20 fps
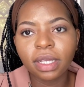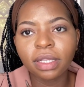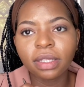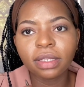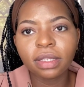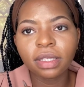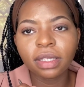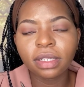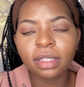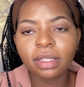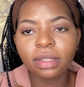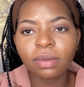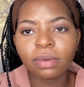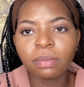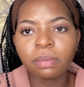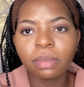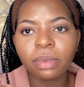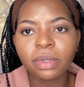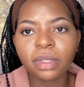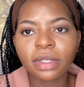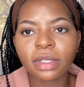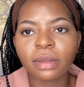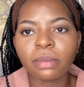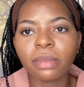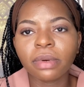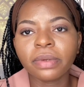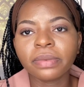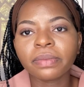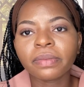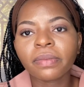It's just not
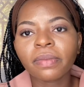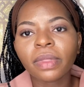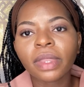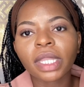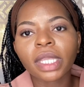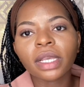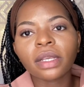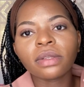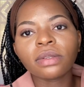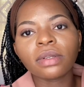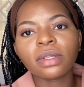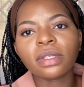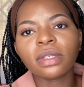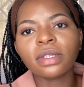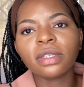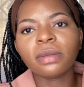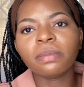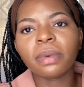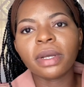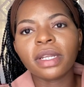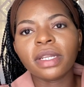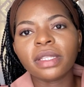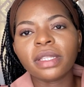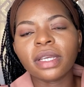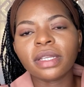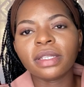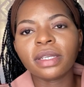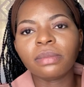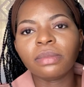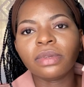possible. So this is the palette
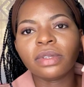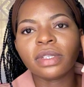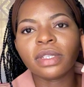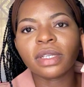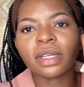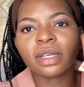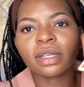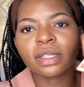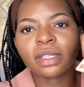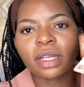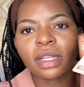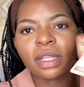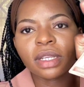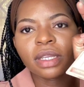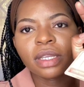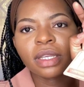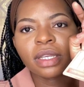that I'm using, actually.